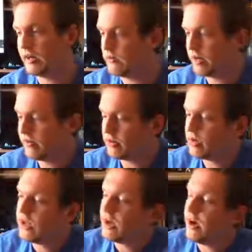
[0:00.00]
Whatever.
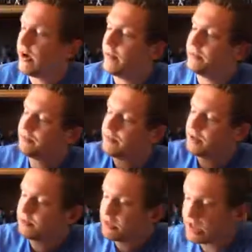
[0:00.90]

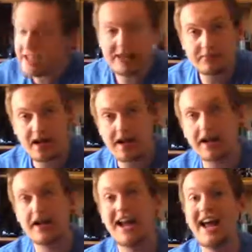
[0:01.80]
The Millennium
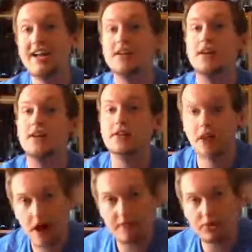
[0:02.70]
Gigan has a
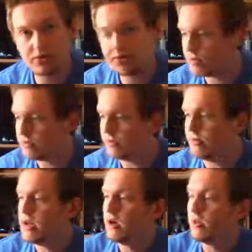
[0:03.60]
lot more to him.
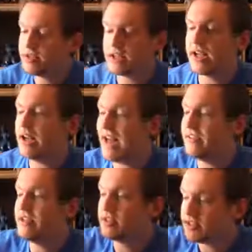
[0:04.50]
Once again,
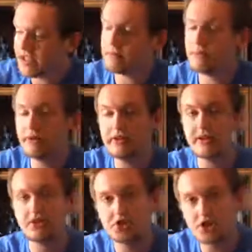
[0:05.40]
having the same abilities
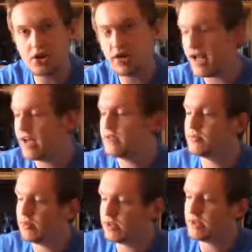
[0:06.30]
that the Showa has,
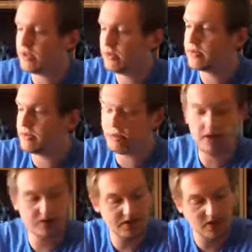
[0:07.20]
with the
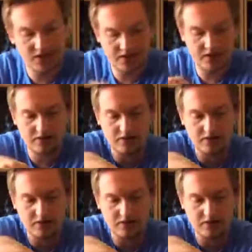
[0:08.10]
buzzsaw,